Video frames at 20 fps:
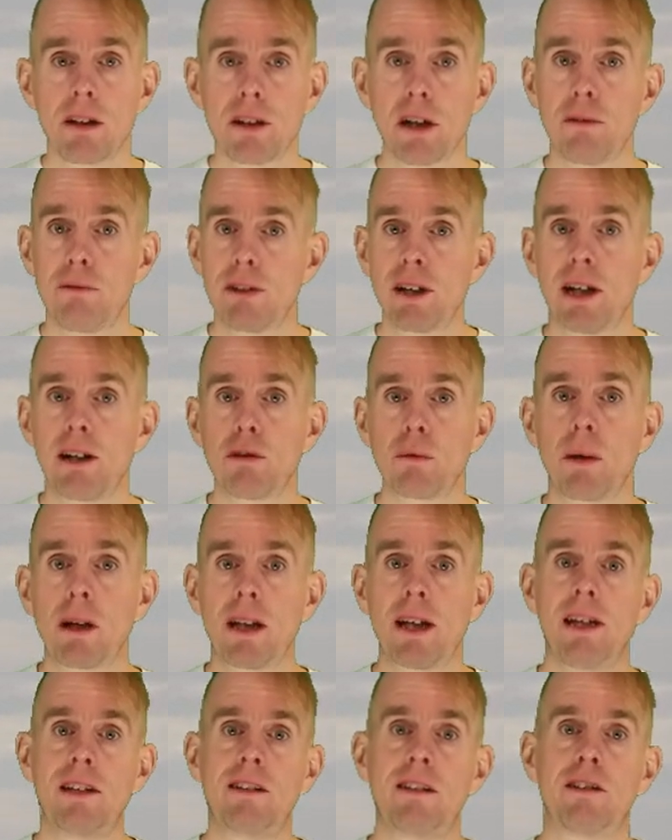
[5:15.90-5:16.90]
Don't forget as well
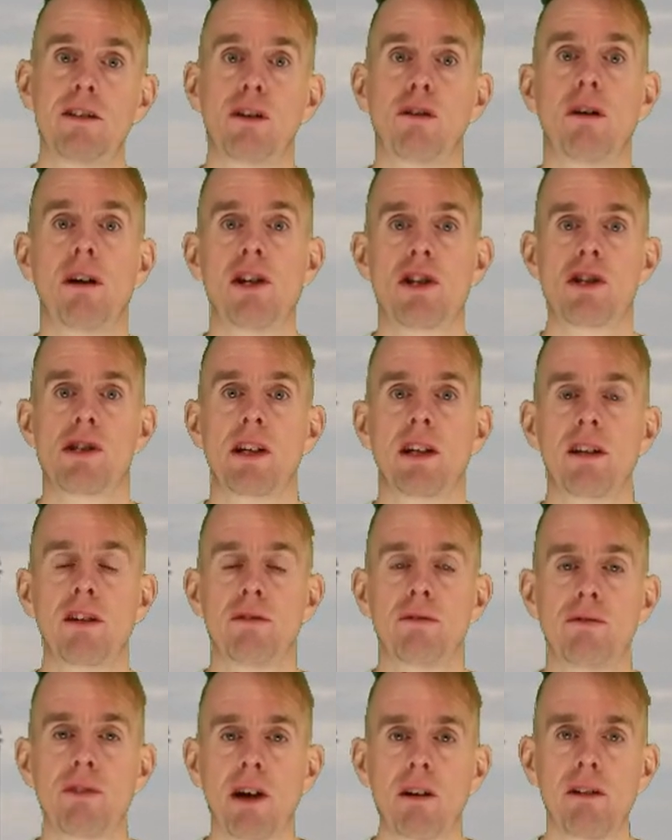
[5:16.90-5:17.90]
heat integration. It
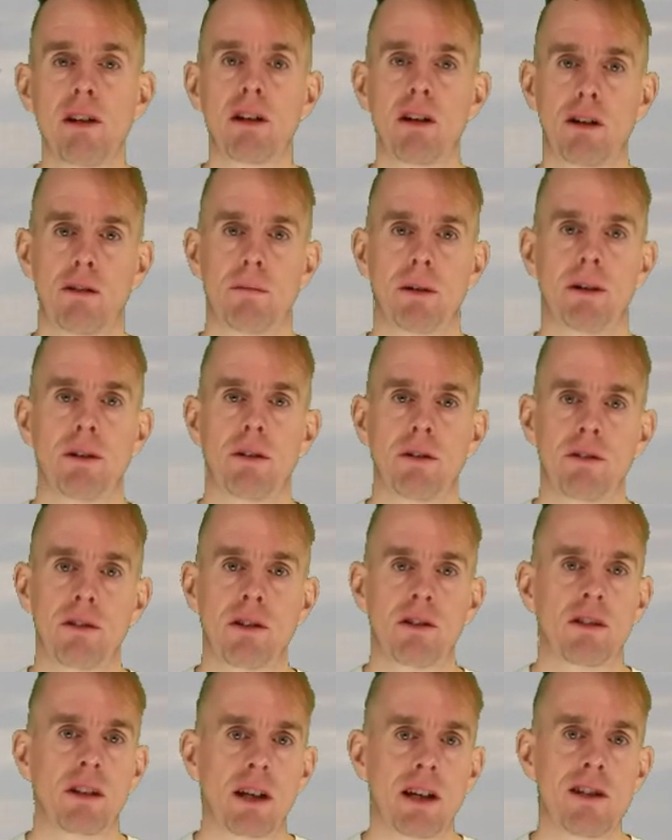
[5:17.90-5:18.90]
is very common on
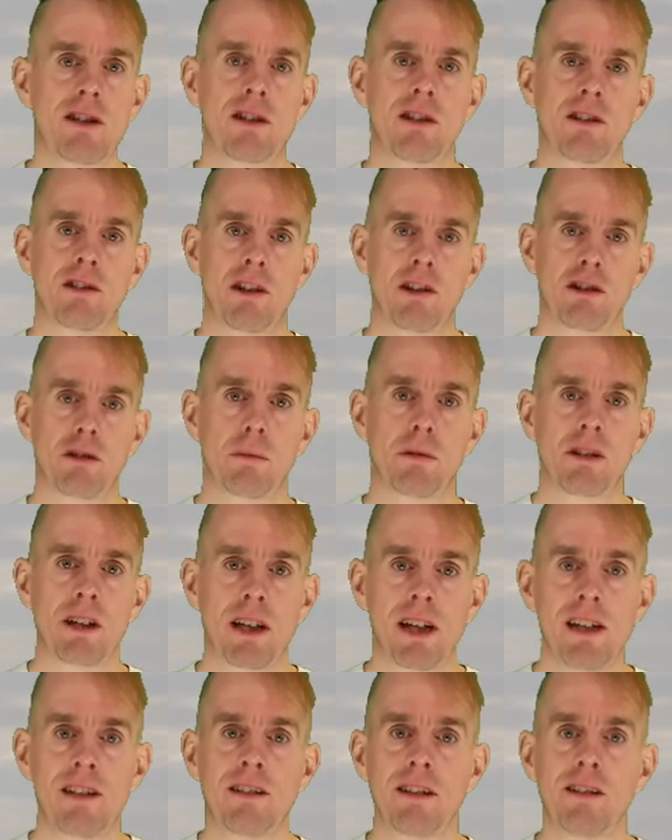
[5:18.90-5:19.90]
distillation systems to
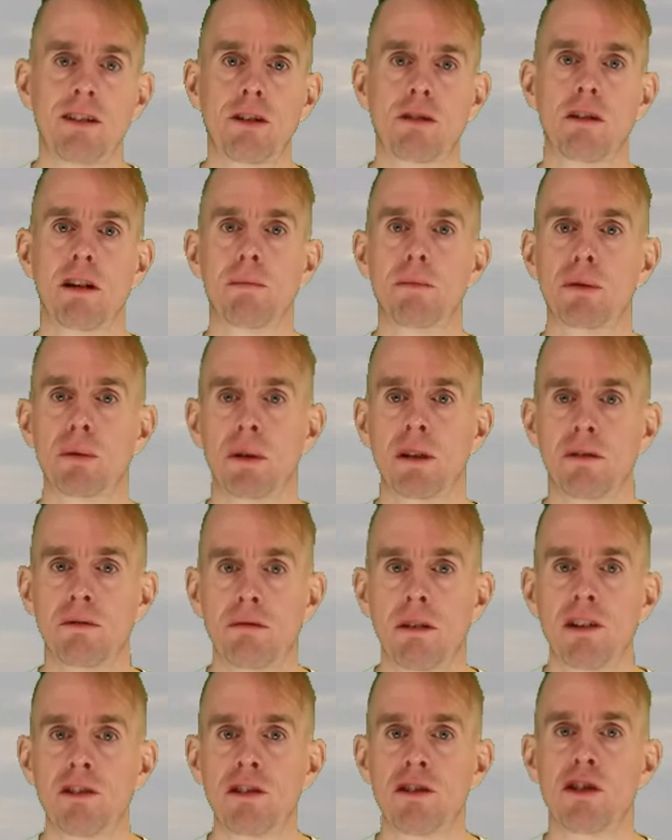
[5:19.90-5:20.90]
heat integrate between the
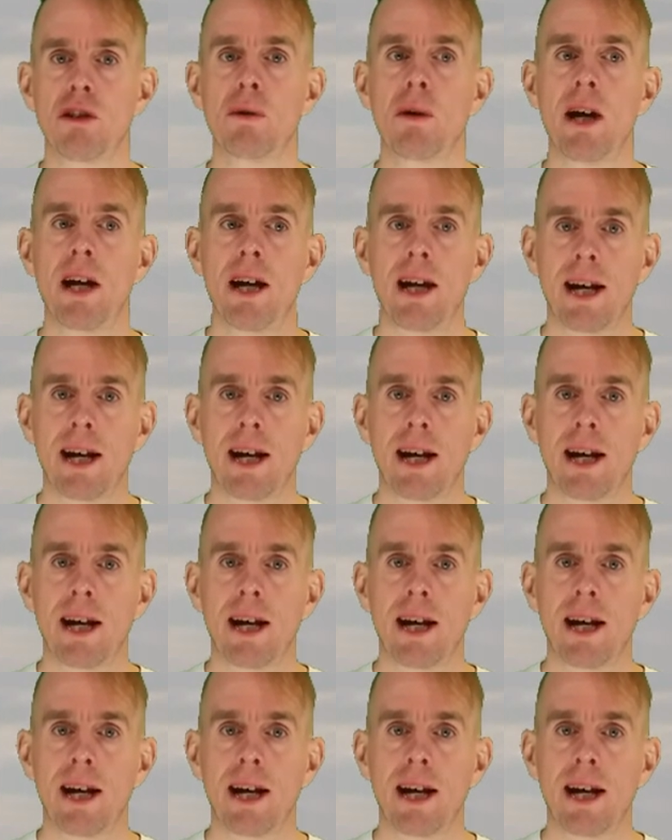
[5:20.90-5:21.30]
residue